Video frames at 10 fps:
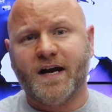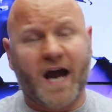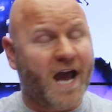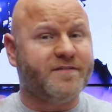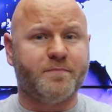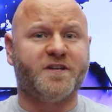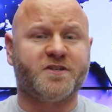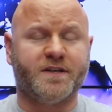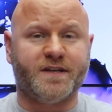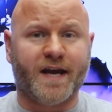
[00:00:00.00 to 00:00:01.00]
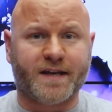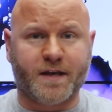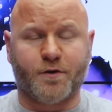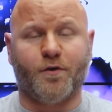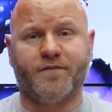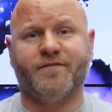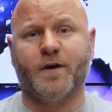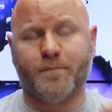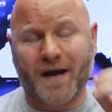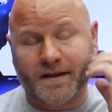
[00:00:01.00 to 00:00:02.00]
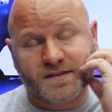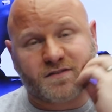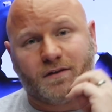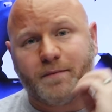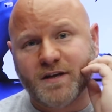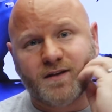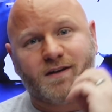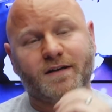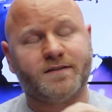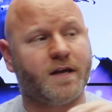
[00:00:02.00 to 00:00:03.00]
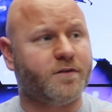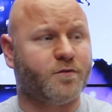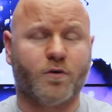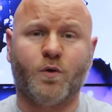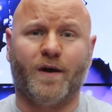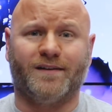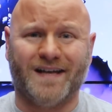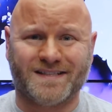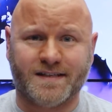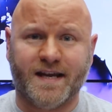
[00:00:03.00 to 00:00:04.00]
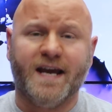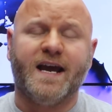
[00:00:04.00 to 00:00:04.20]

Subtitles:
I haven't mentioned it yet here on Fair and Balanced, so let me take you through a quick lesson.